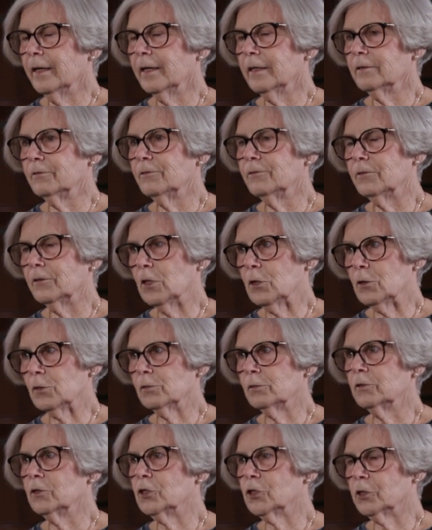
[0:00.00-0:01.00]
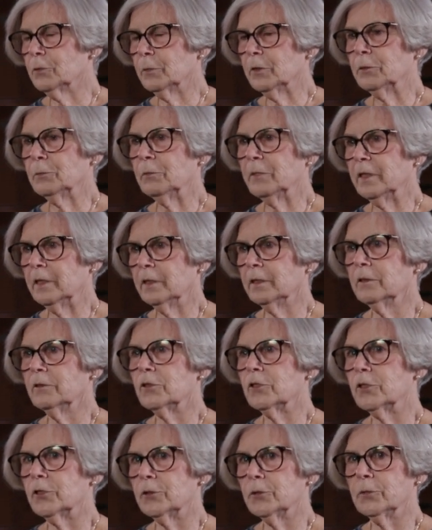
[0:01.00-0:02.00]
had flown Jim and me
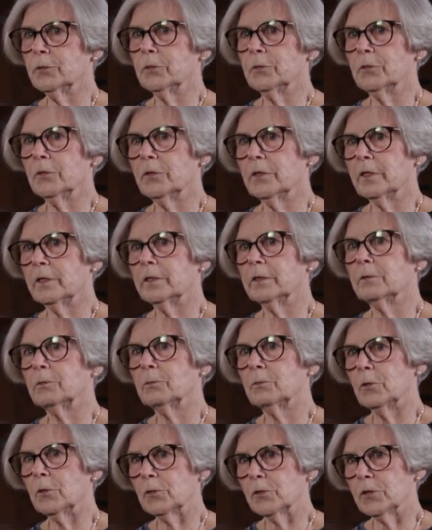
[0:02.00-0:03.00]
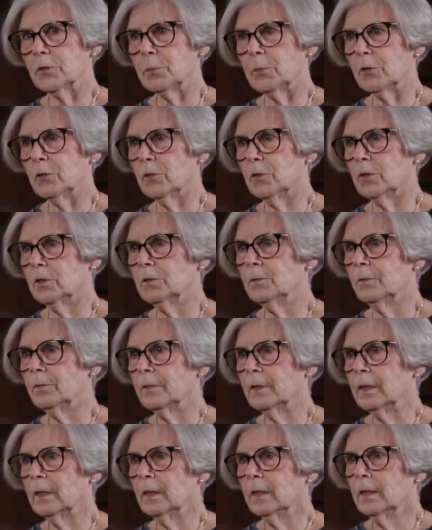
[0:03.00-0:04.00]
to the Rose Bowl
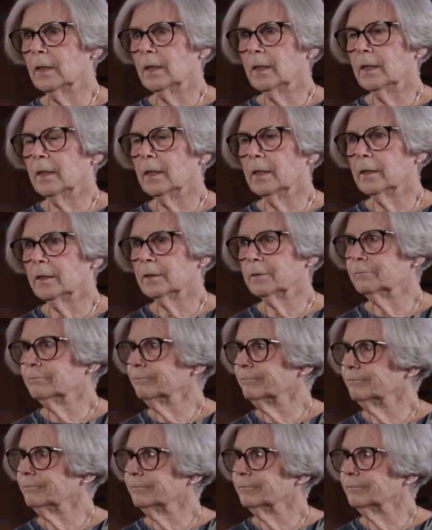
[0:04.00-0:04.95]
in